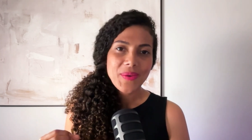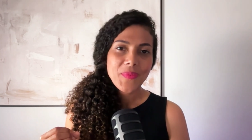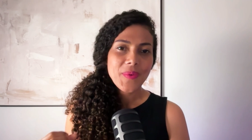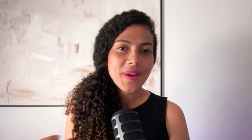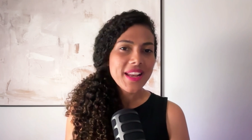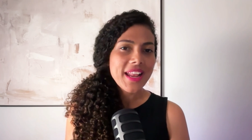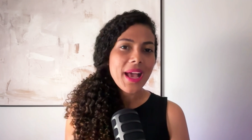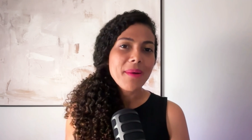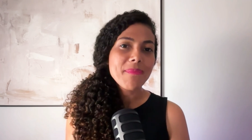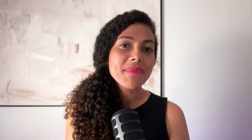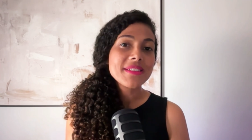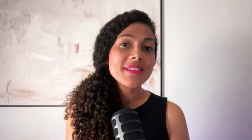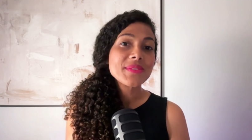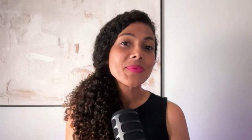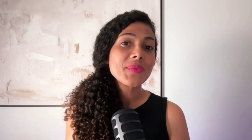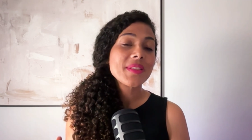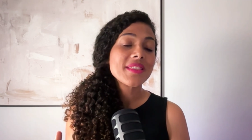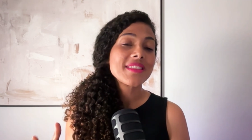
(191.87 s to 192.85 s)
What
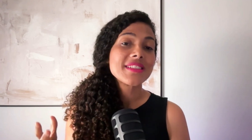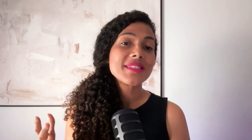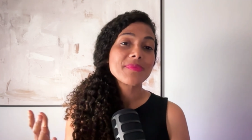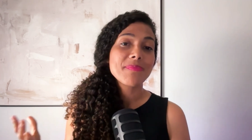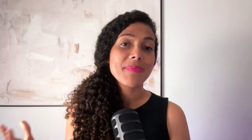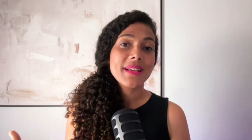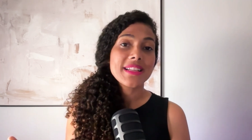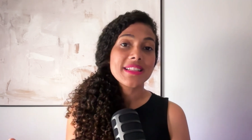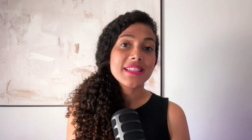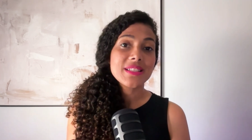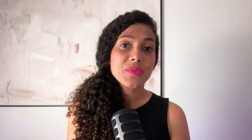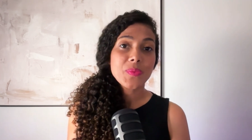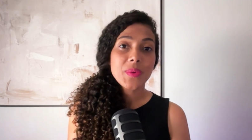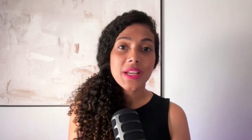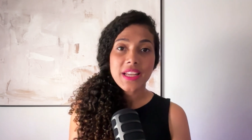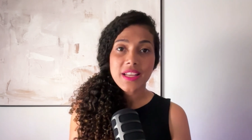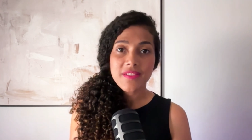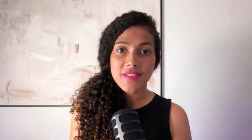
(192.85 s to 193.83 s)
happens when the spaces
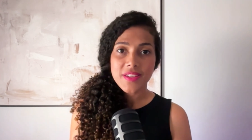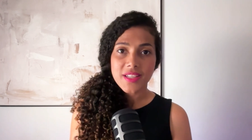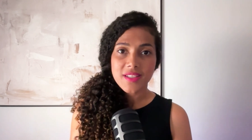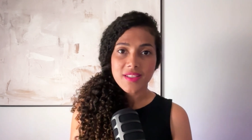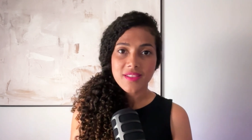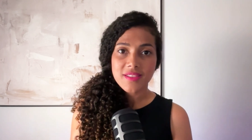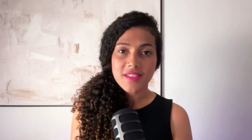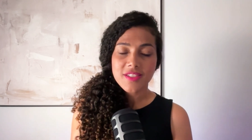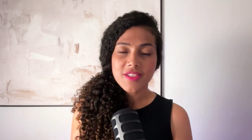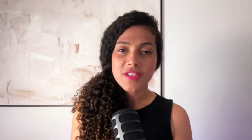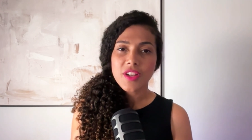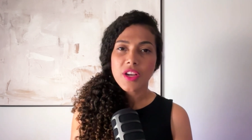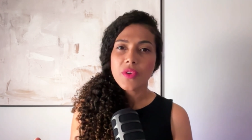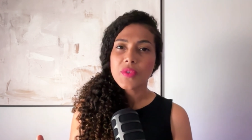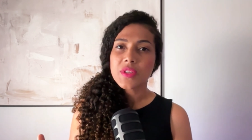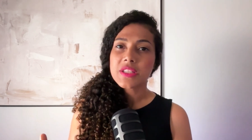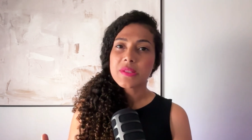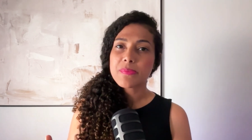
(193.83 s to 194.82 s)
we live in
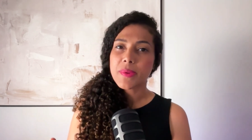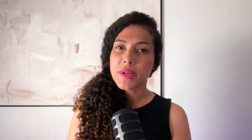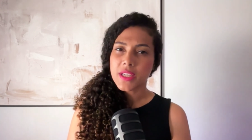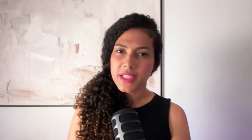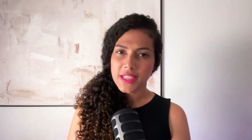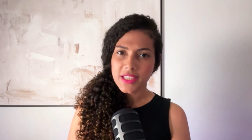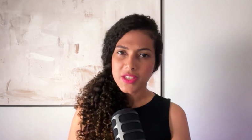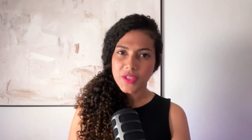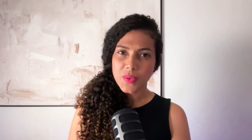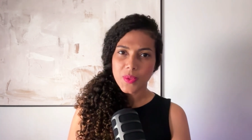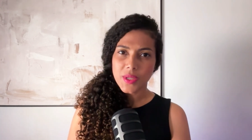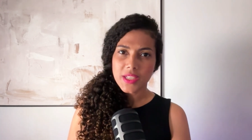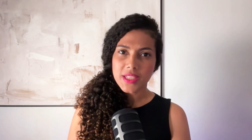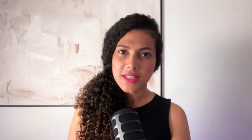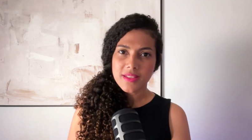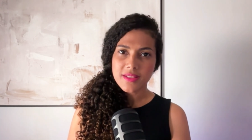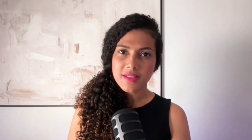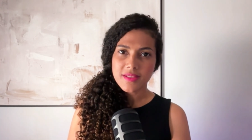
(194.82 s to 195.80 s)
start responding to
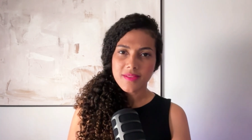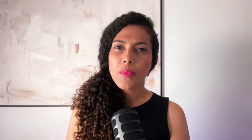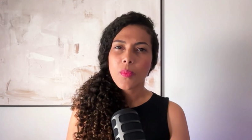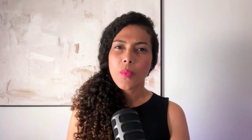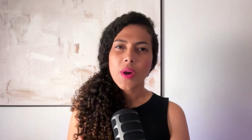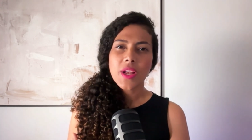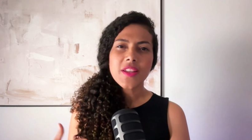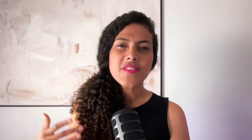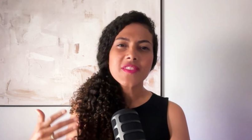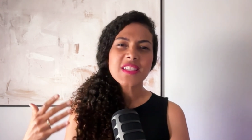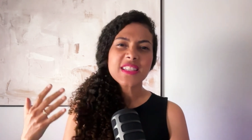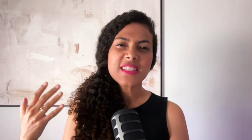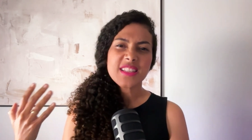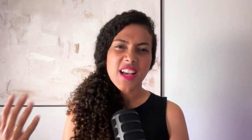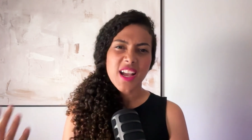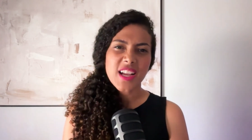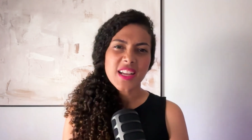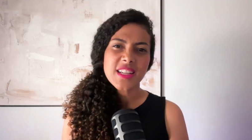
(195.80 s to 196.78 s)
us? What if
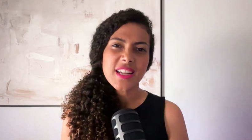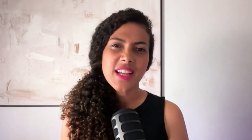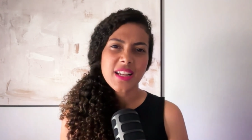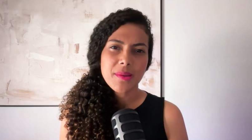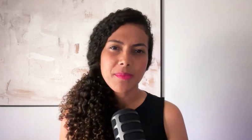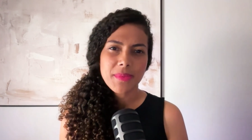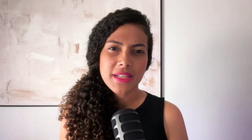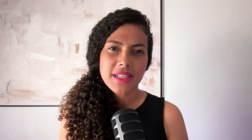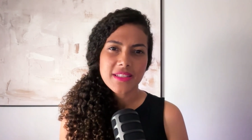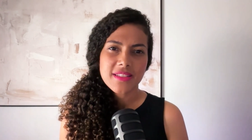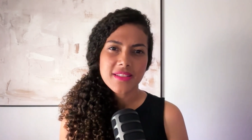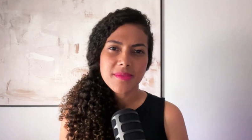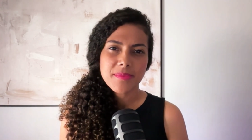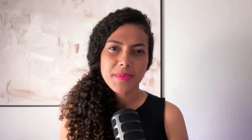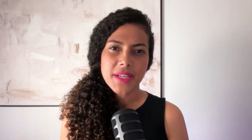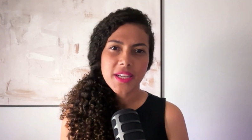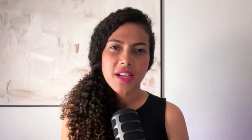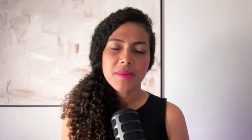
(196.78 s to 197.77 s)
design elements
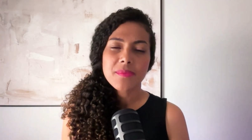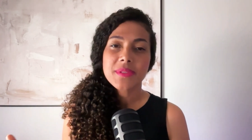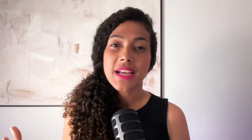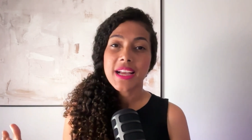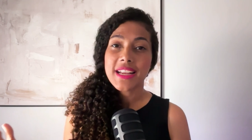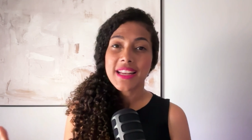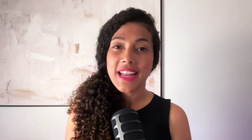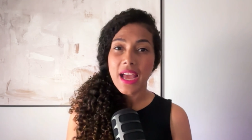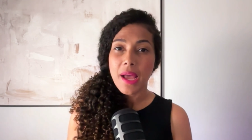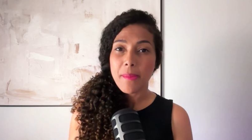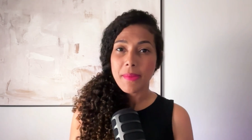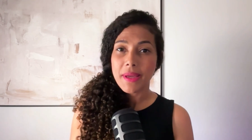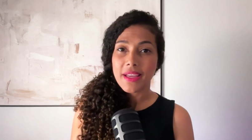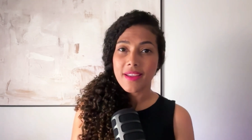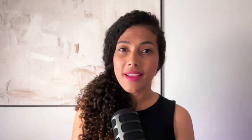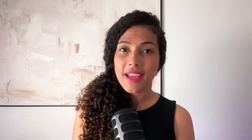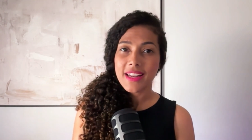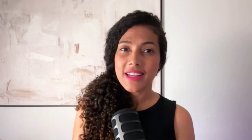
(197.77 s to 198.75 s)
become
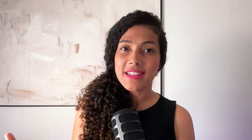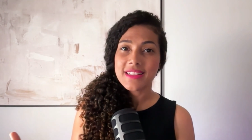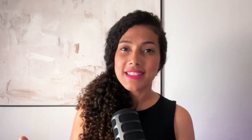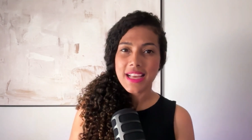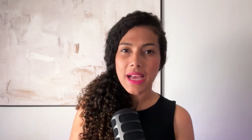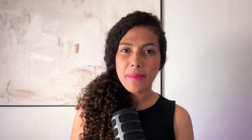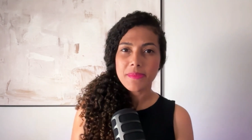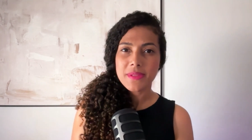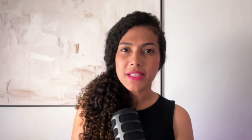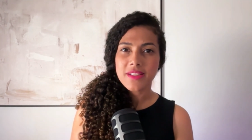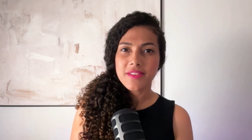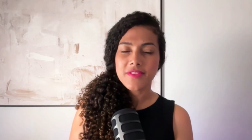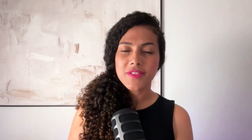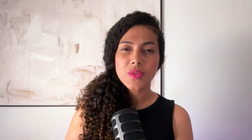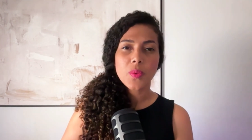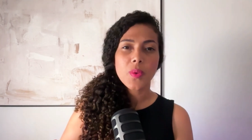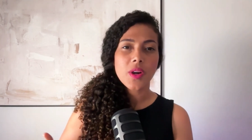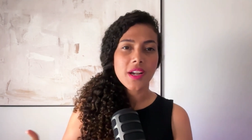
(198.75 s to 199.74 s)
dynamic and adaptive
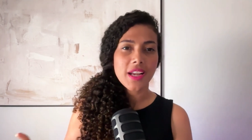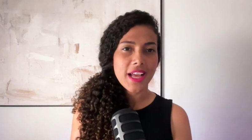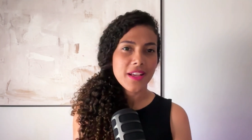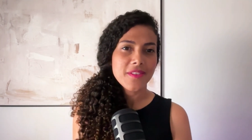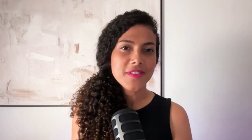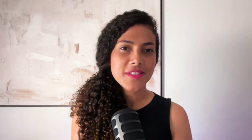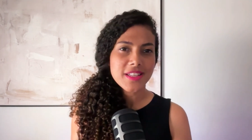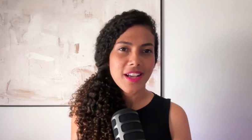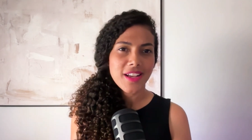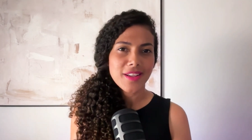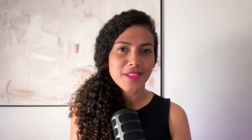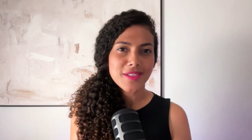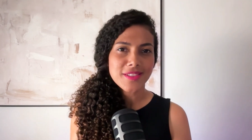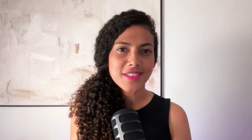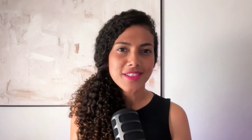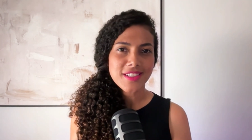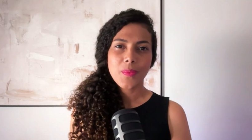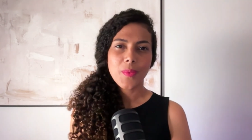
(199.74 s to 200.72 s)
to our
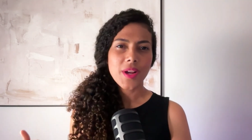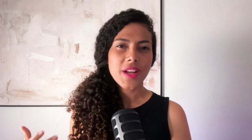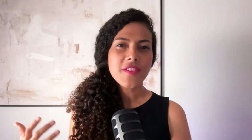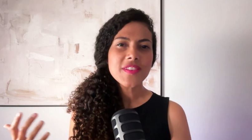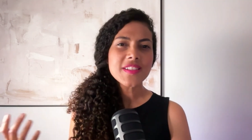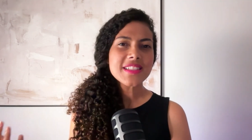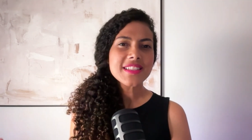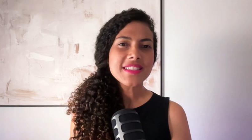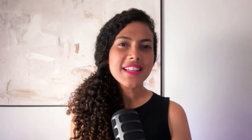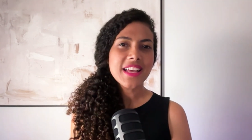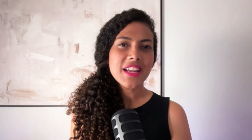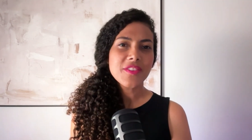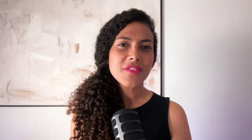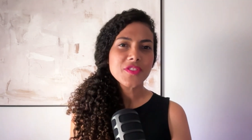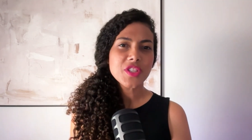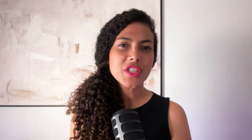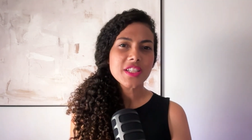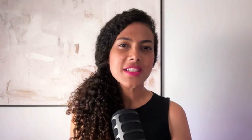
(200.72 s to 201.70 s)
lifestyle? What if instead
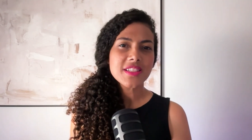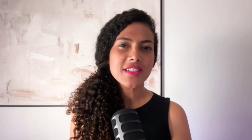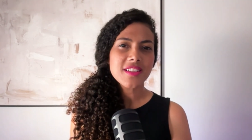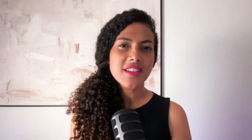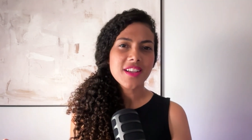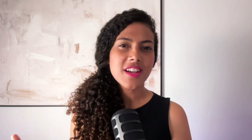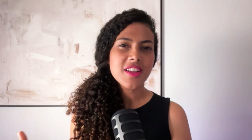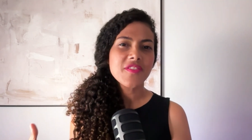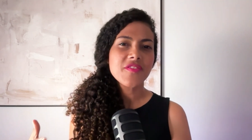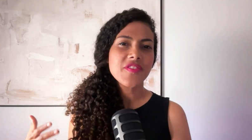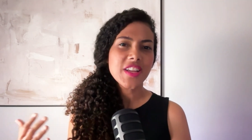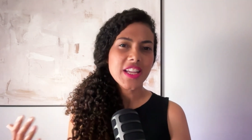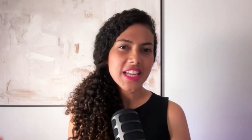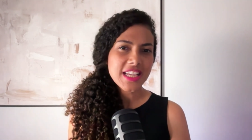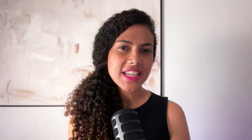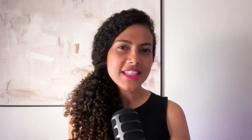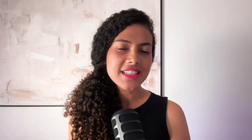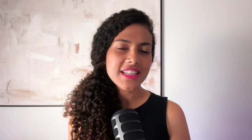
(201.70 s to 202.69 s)
of just
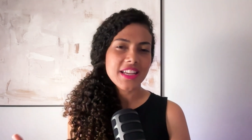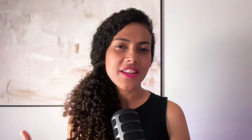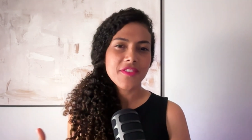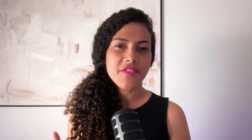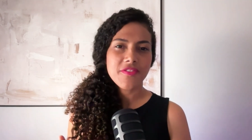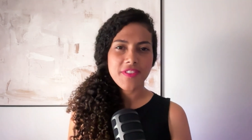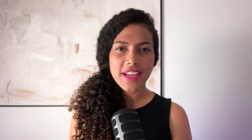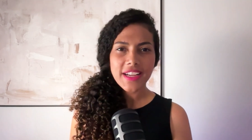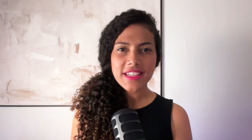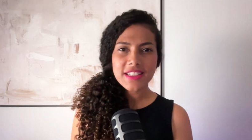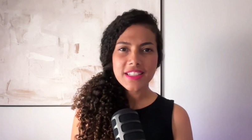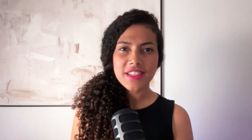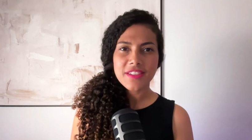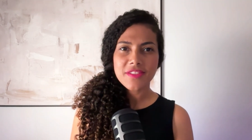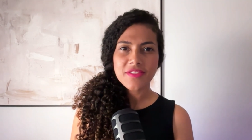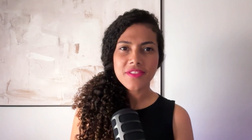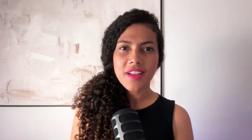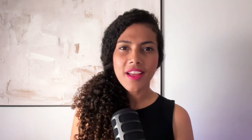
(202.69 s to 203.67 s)
convenient and
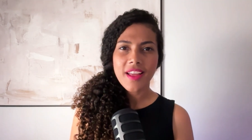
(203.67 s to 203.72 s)
effective,